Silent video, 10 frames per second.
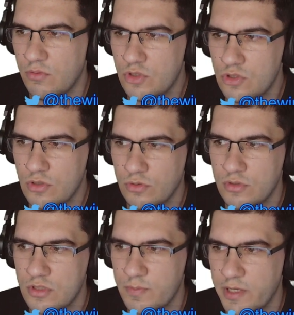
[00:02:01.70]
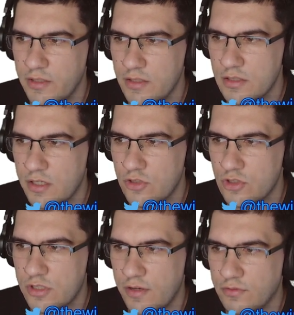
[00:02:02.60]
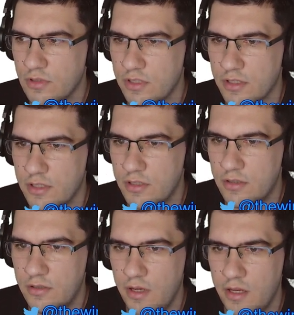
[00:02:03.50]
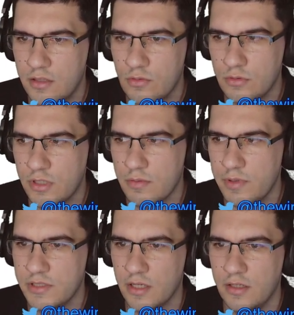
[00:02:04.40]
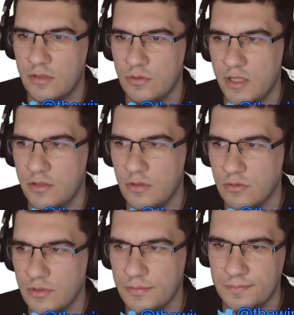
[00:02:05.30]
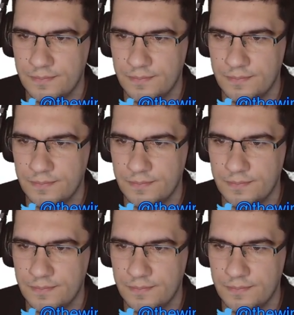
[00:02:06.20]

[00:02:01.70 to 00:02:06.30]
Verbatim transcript: which node display this, I'll just have to click here and it will take me exactly to that node.